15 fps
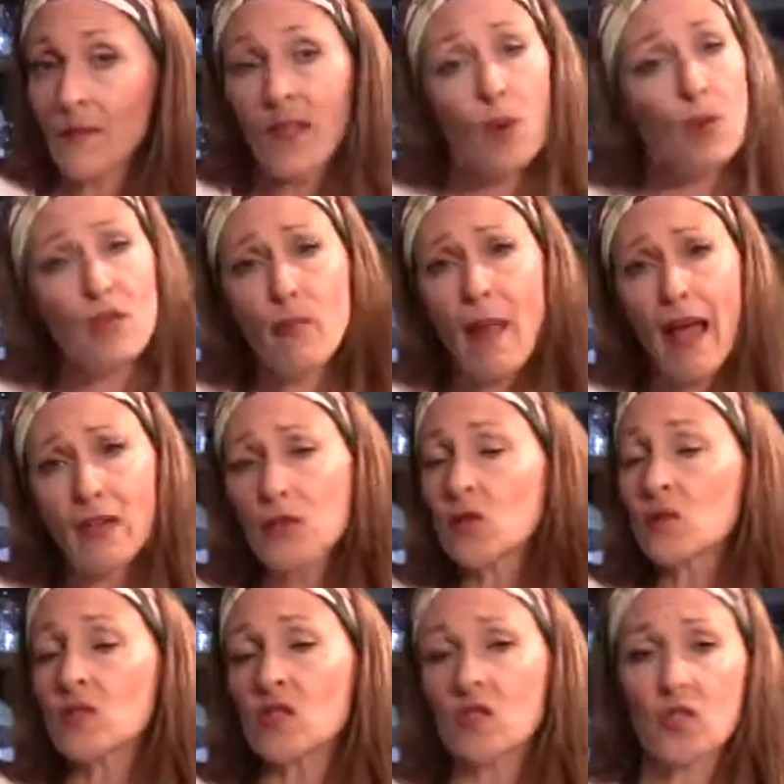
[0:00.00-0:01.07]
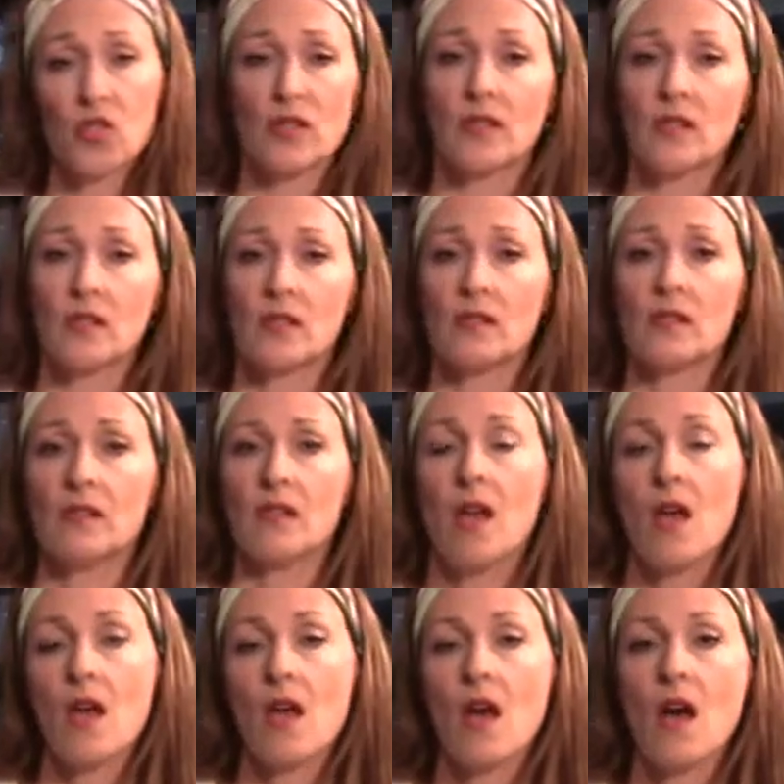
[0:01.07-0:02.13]
with bathrooms and surfaces
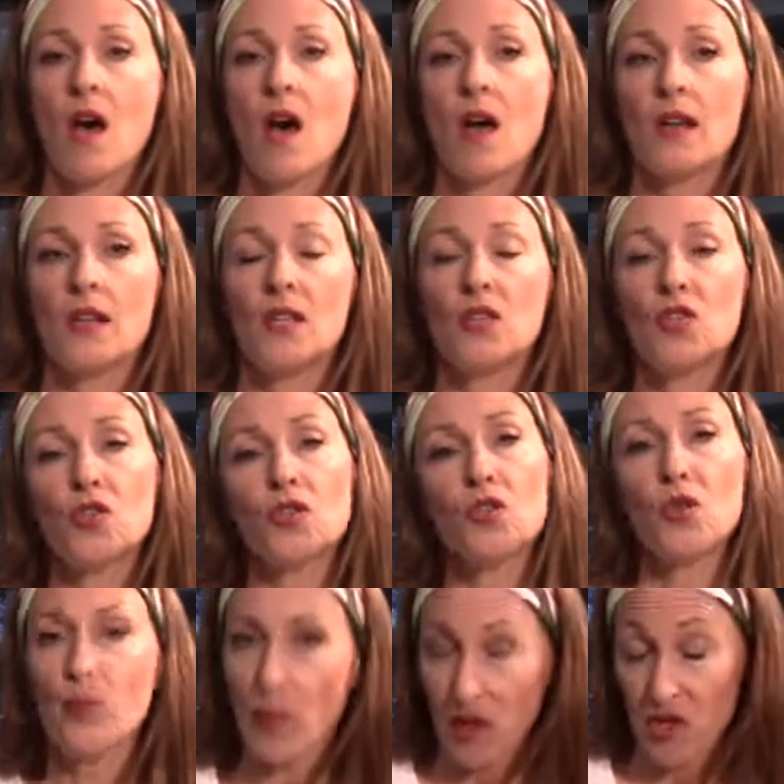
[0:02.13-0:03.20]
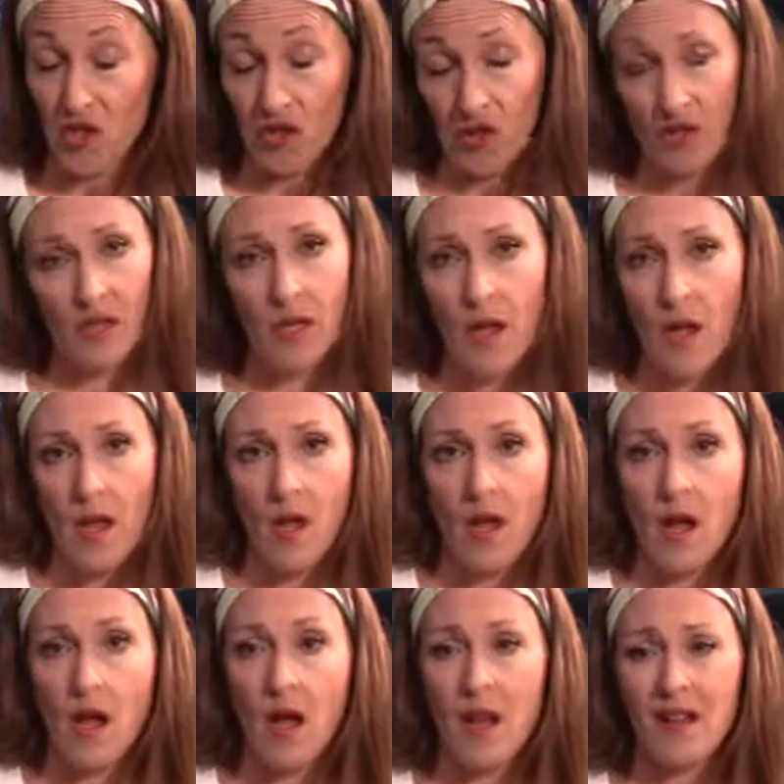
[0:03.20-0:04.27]
is your toothbrushes.
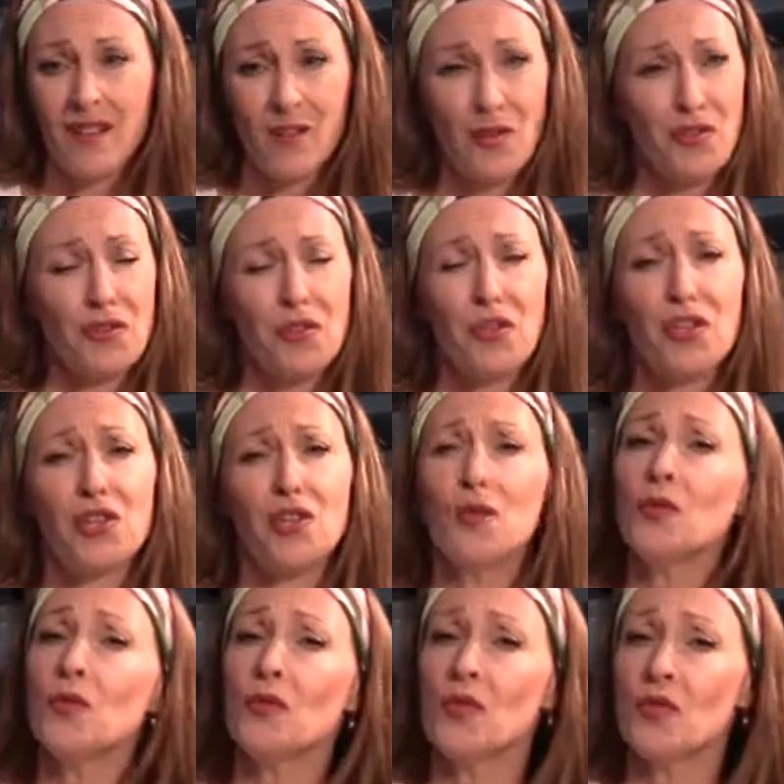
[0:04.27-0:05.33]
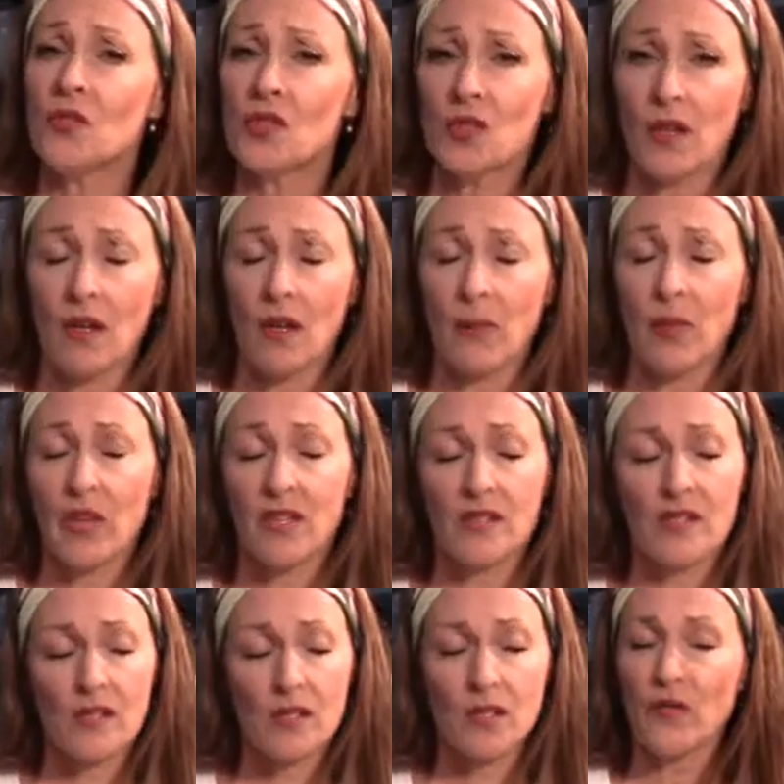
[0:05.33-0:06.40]
Those are huge
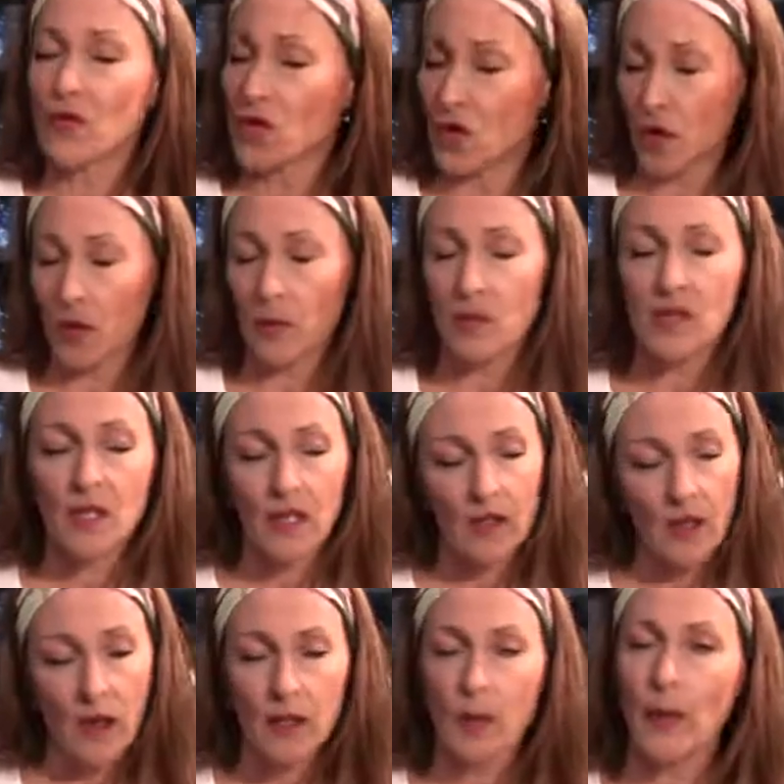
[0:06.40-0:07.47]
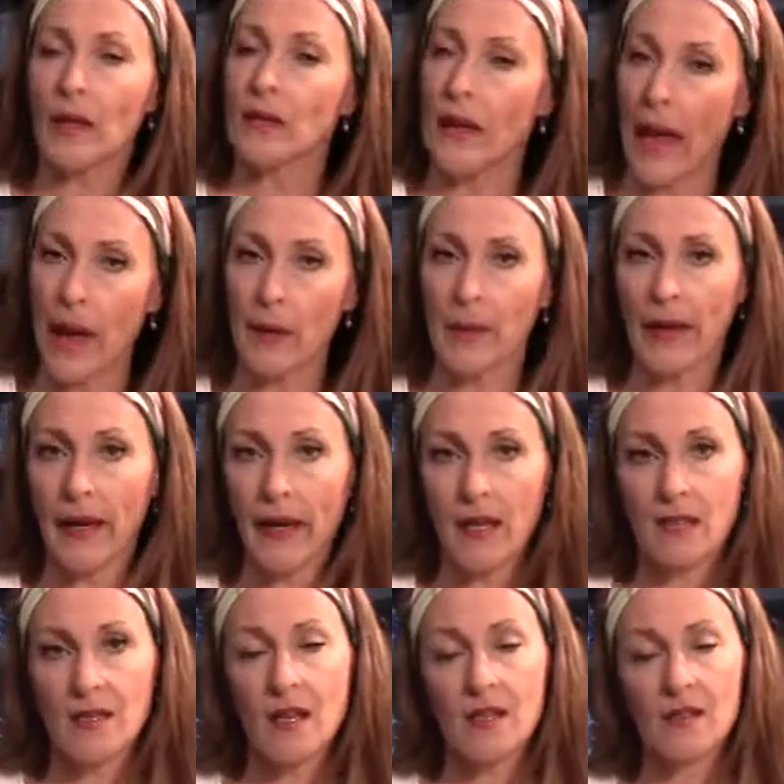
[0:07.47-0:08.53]
places for germs, and I talked about that in my
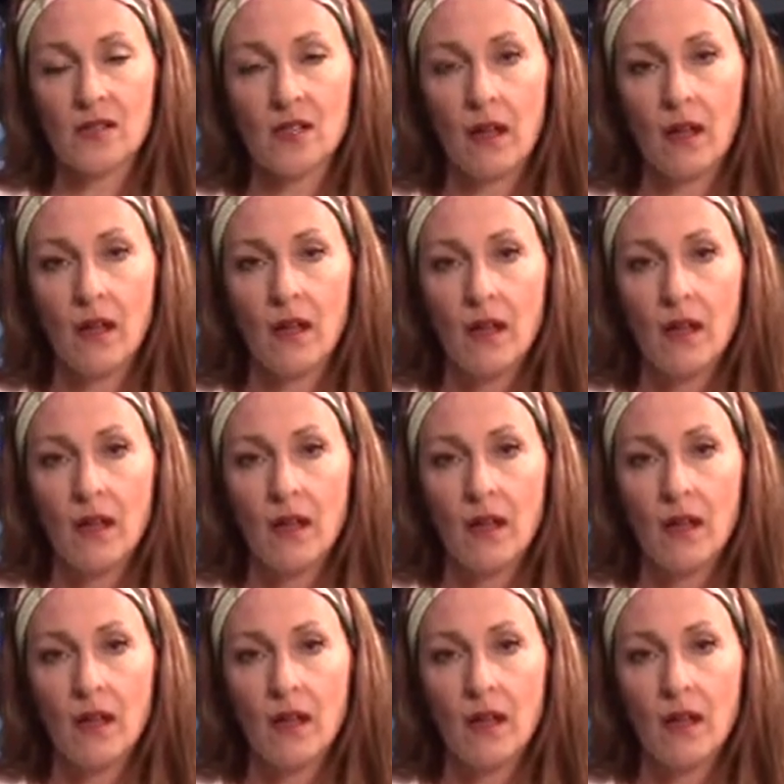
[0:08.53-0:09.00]
anti-sick